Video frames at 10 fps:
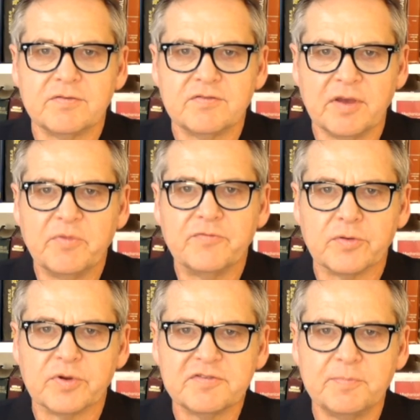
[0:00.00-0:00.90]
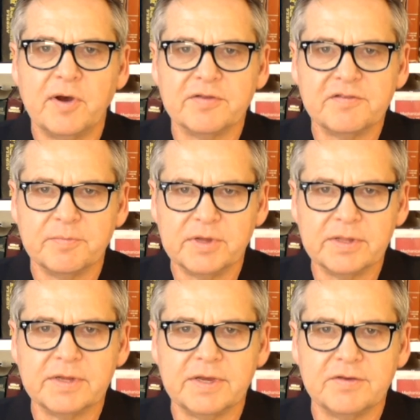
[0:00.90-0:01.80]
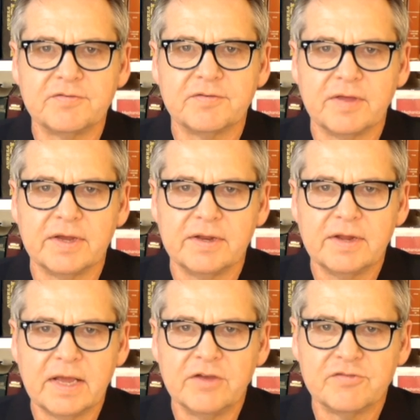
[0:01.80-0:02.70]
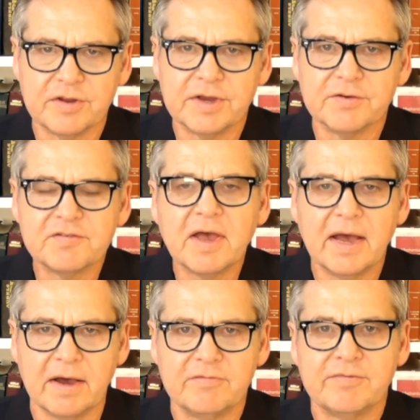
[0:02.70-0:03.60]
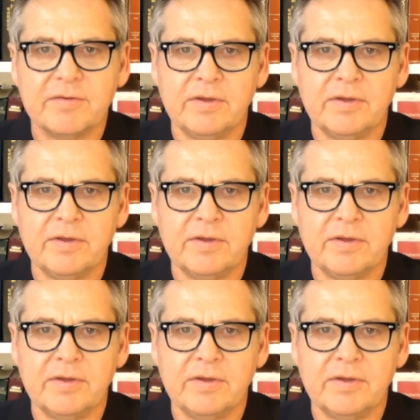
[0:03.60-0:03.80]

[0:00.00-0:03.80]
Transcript: some of the responsibilities that engineers have.